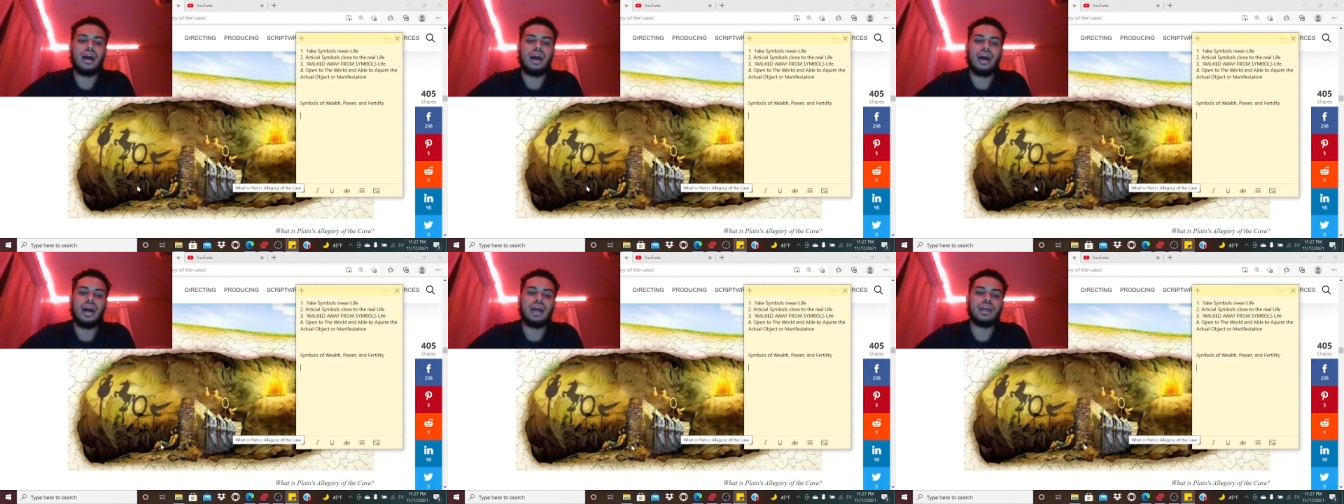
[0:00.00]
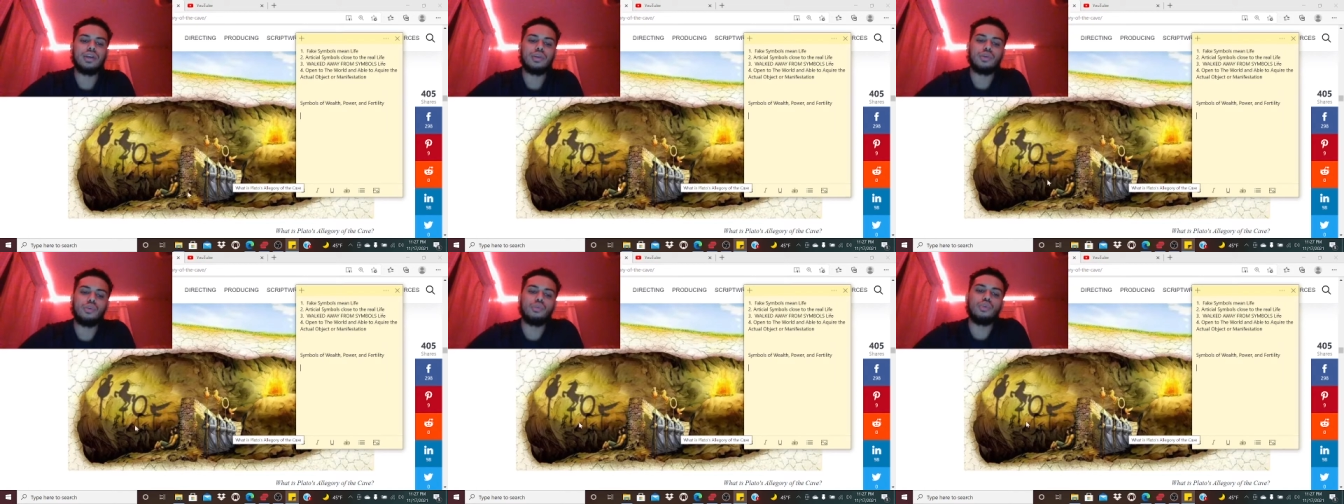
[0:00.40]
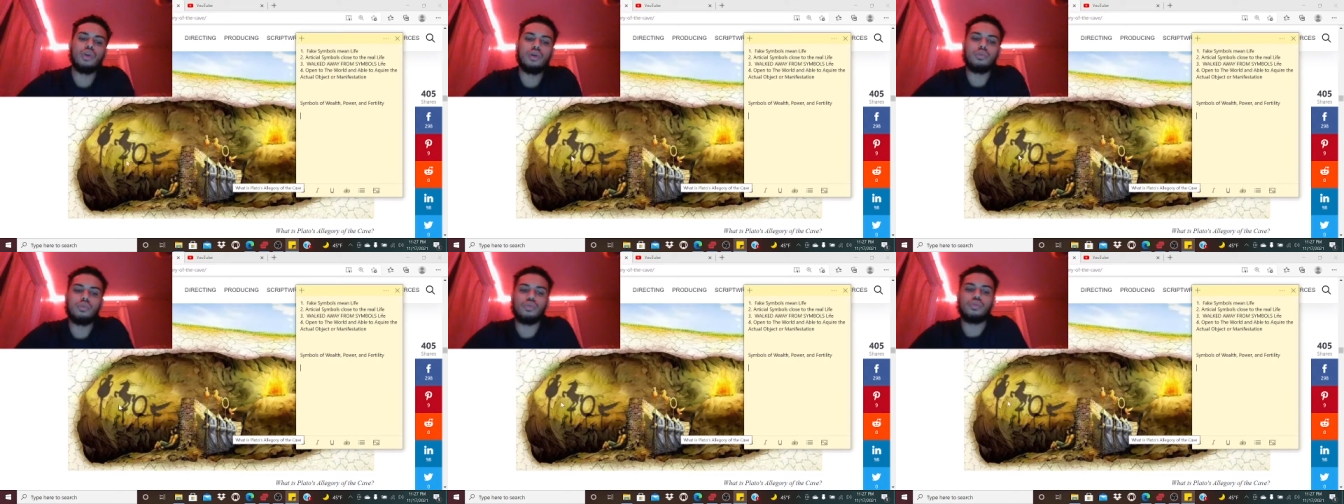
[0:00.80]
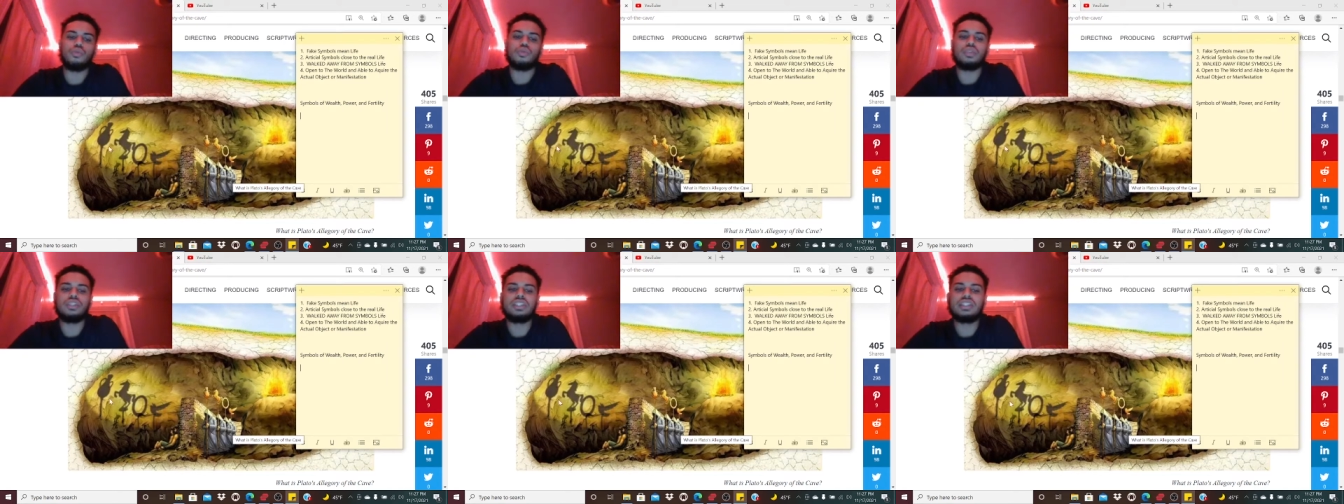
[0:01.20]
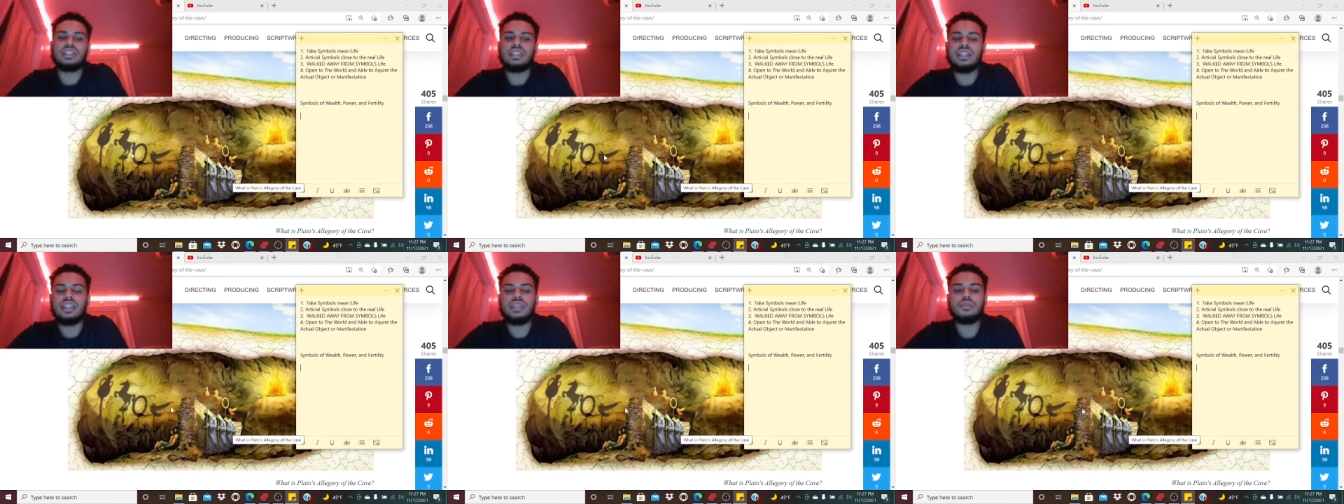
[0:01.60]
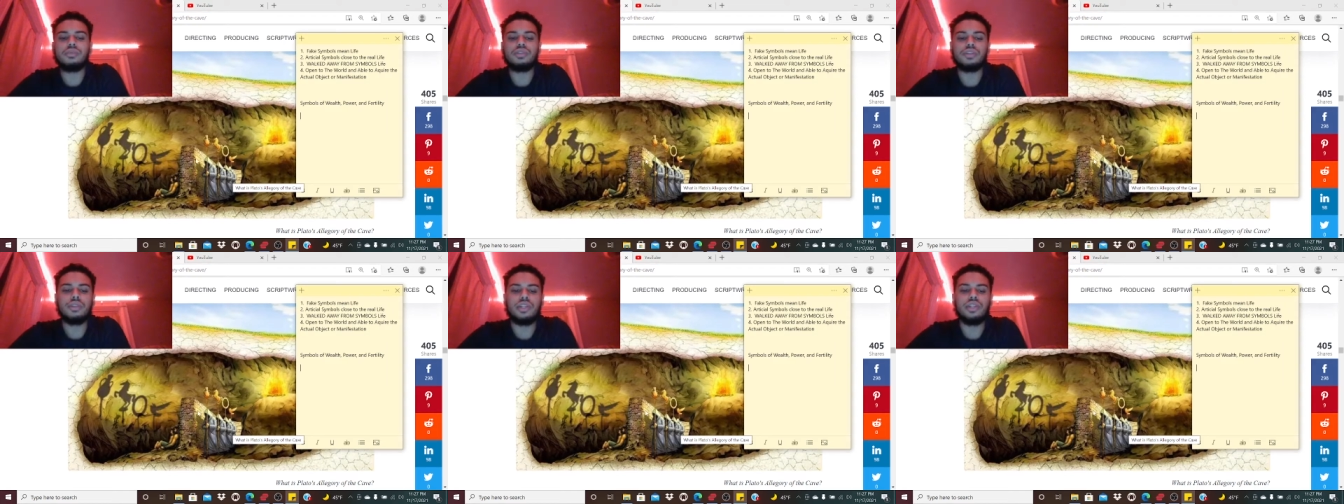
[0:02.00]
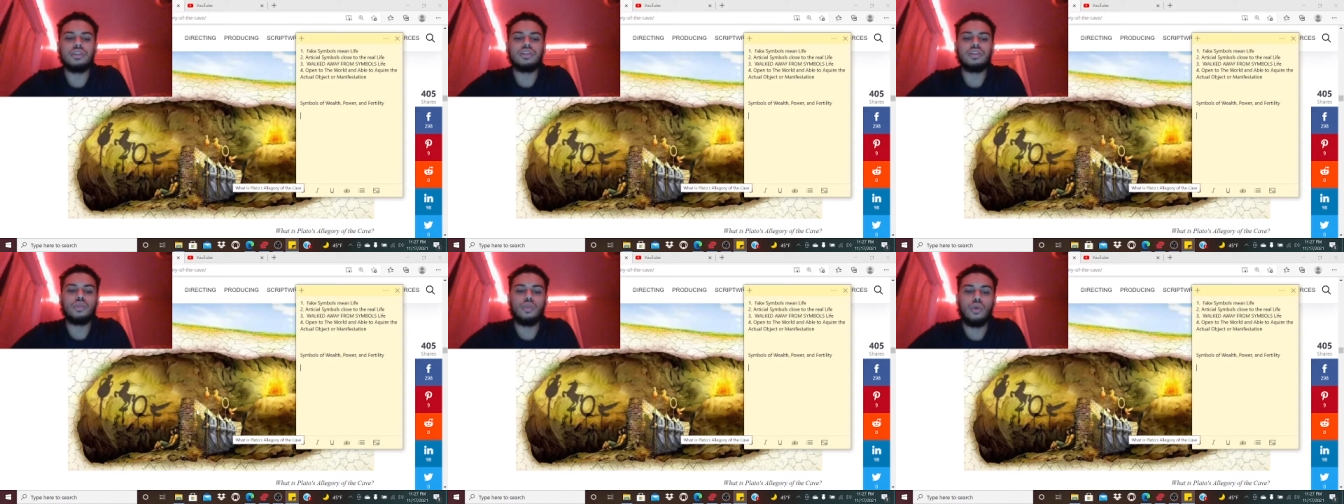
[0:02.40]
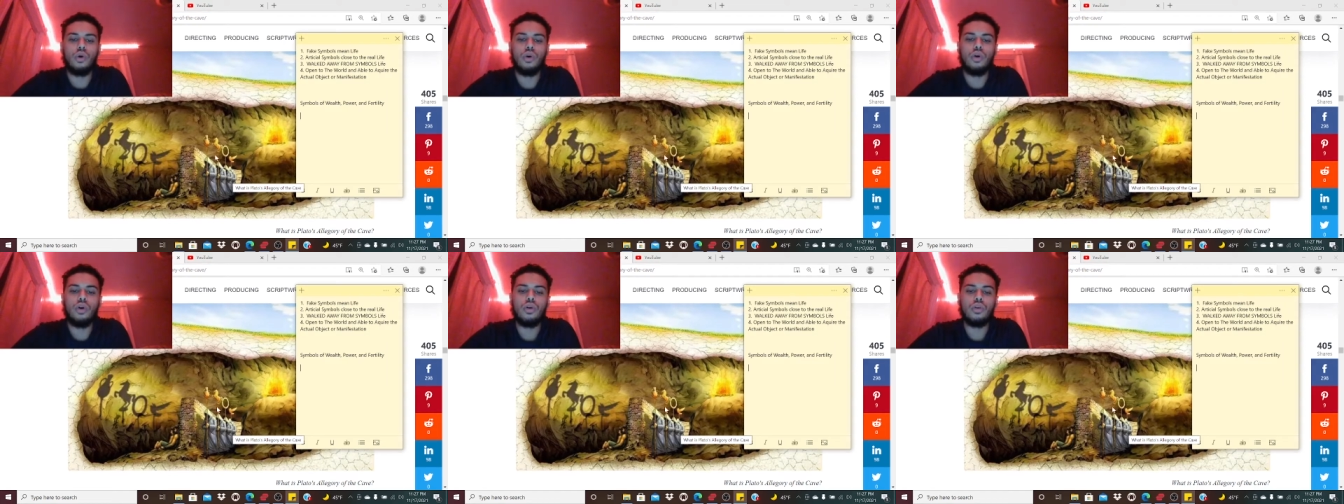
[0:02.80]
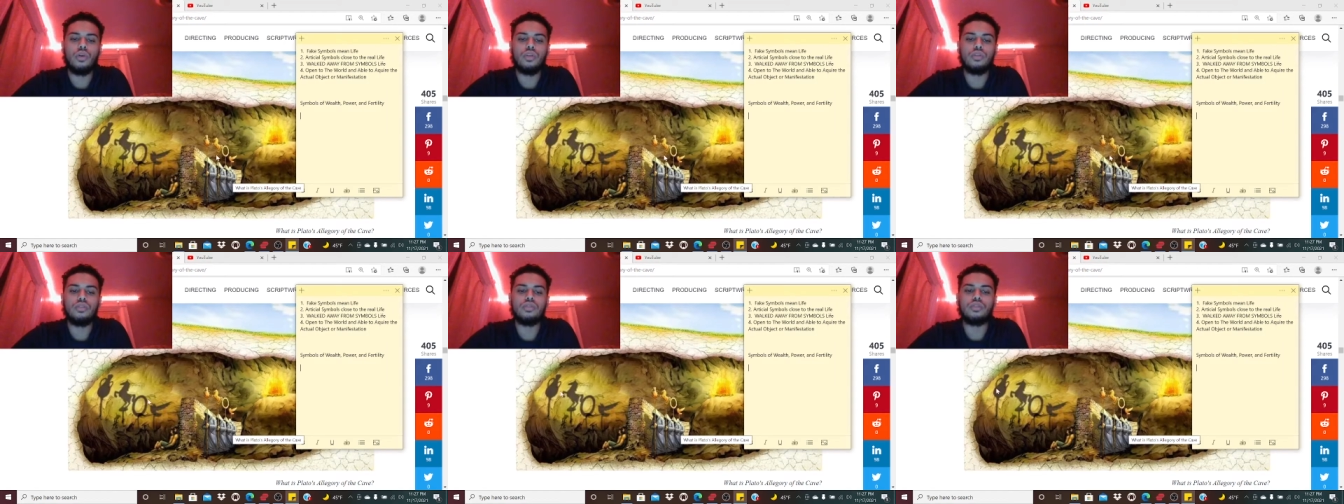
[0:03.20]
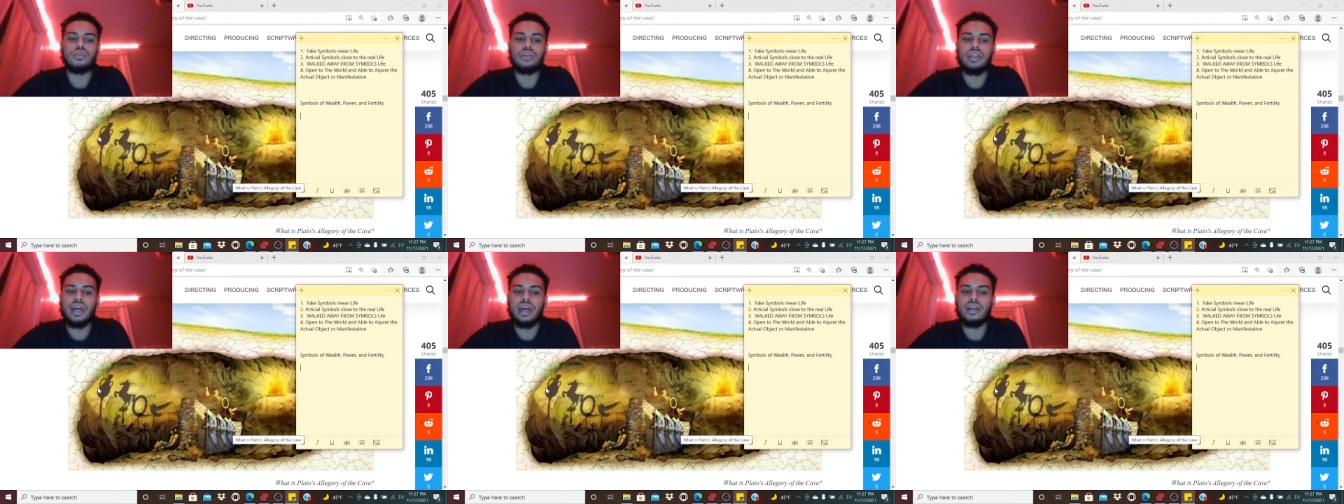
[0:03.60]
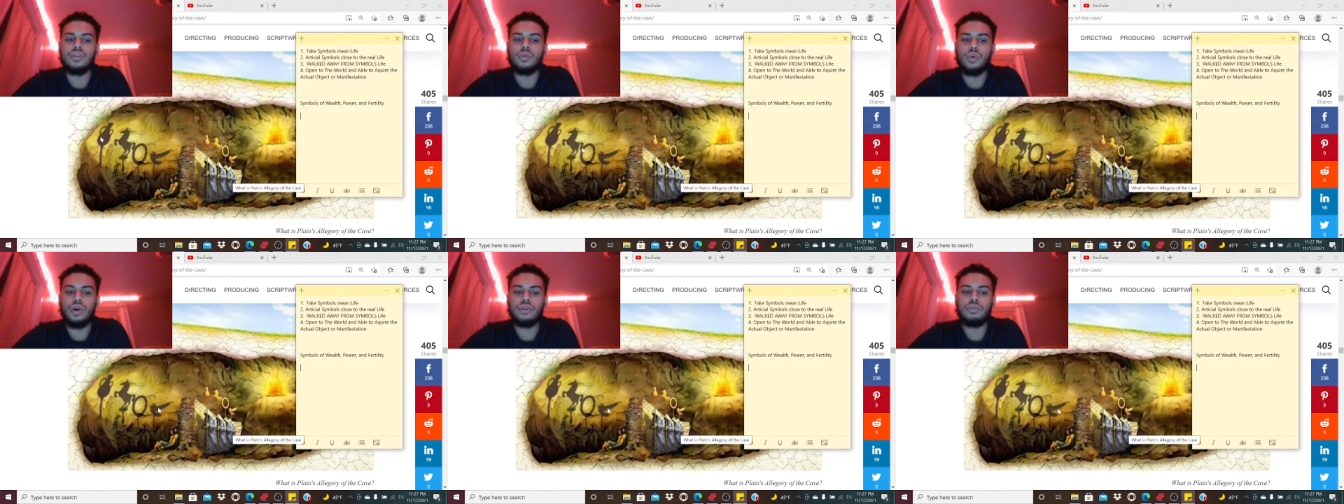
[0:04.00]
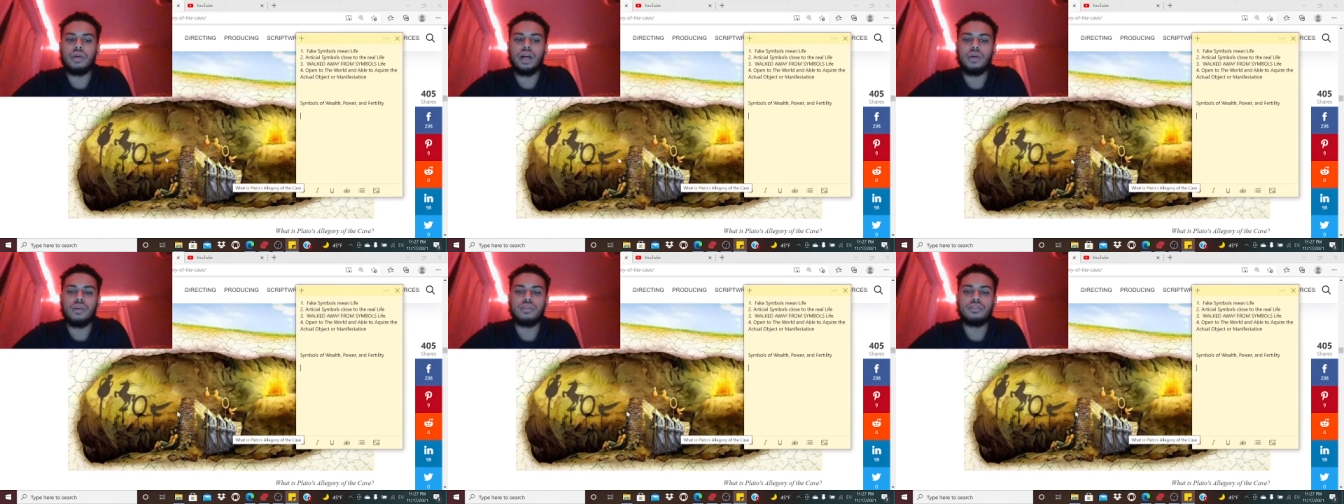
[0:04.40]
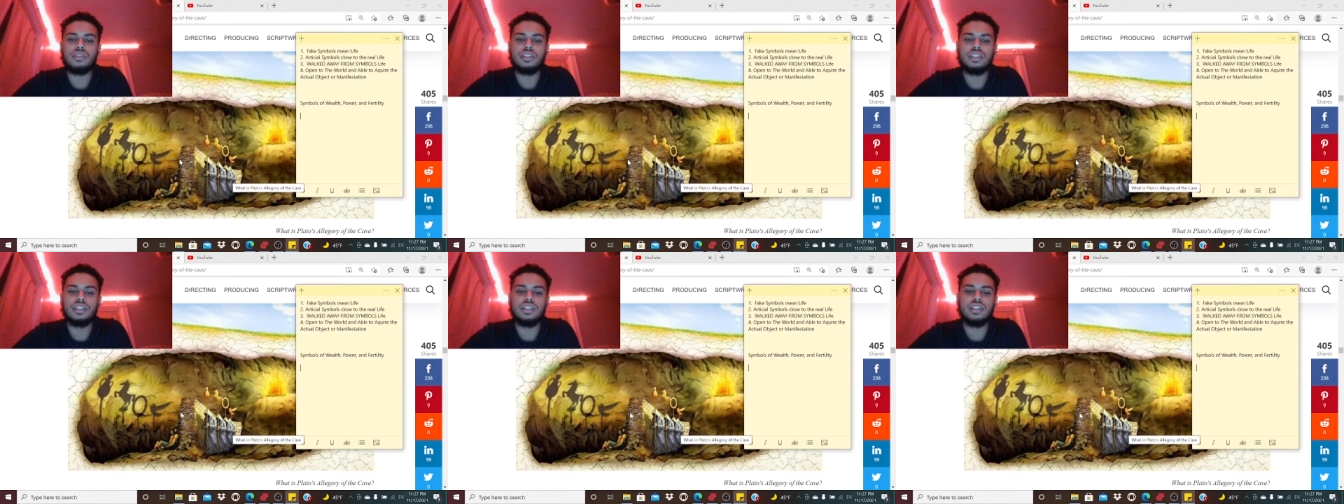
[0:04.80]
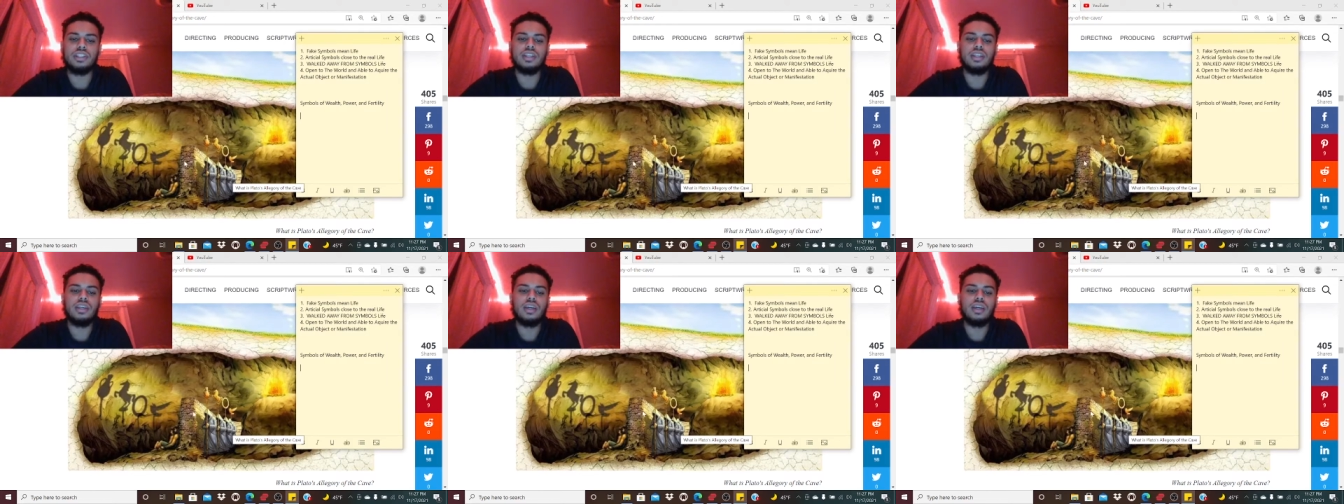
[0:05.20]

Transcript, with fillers: I grew up seeing portrayed on the wall for that wealth, power, and fertility,